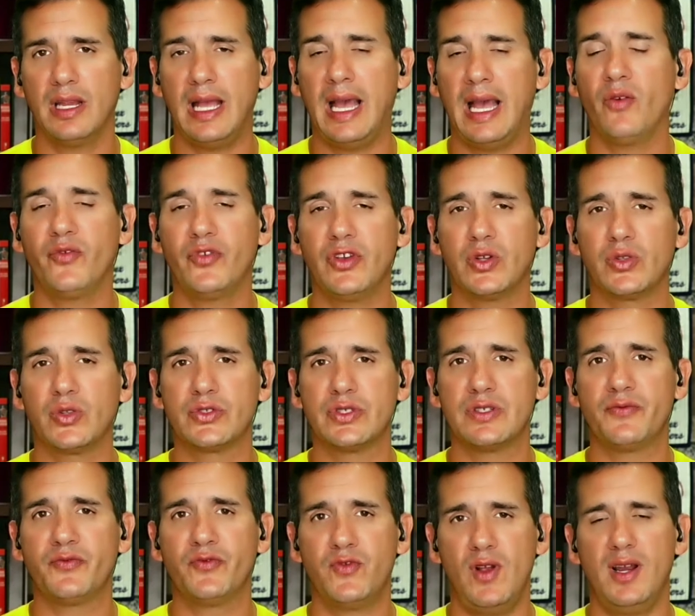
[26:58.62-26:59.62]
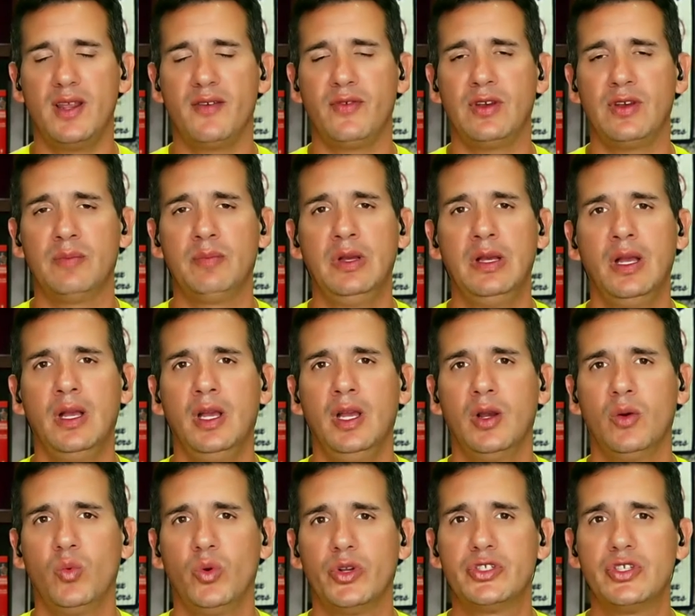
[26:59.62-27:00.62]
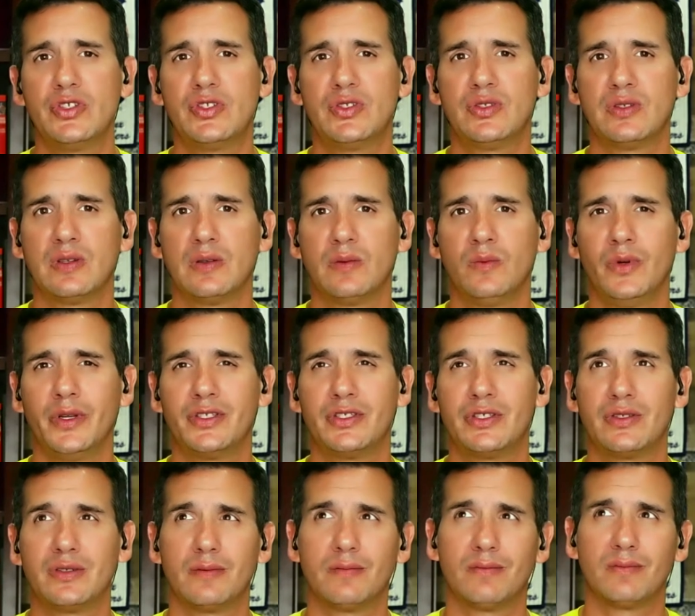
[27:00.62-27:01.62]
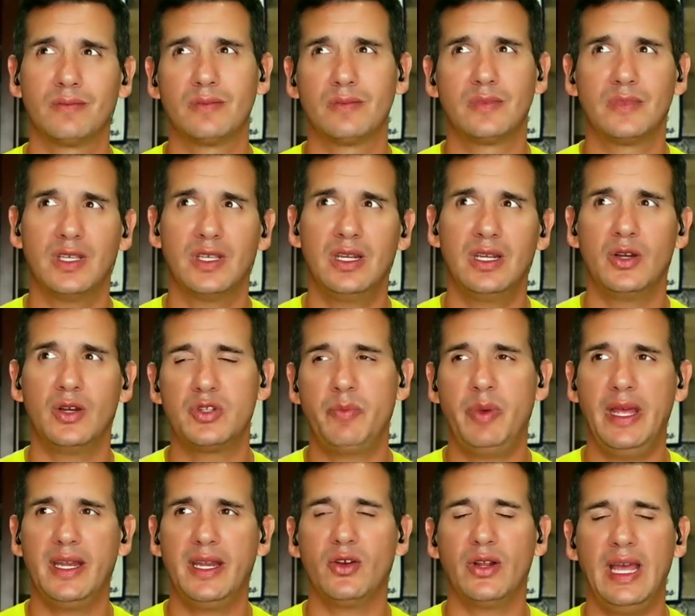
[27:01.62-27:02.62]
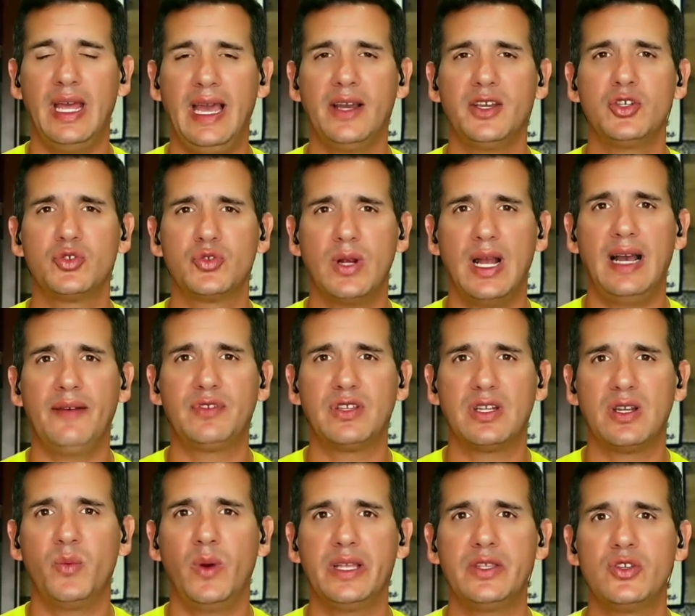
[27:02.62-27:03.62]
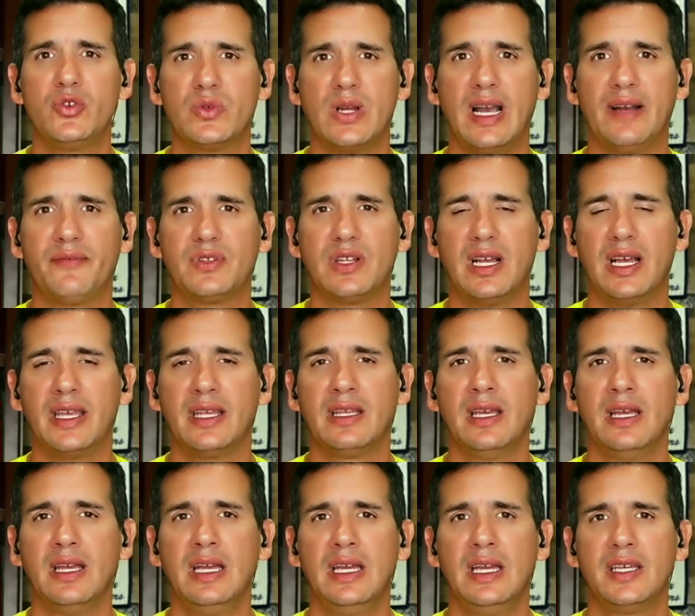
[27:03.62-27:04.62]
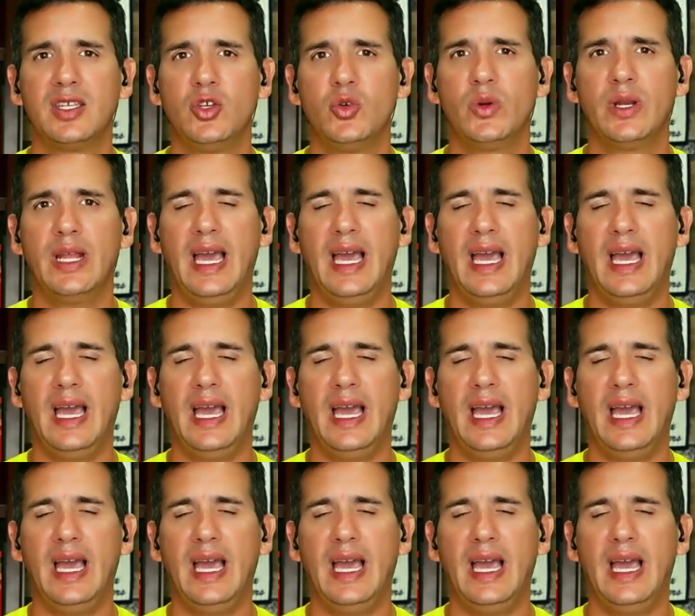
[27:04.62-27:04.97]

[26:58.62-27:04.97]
outfielders in front of him, which, depending on how you drafted and when you drafted, you would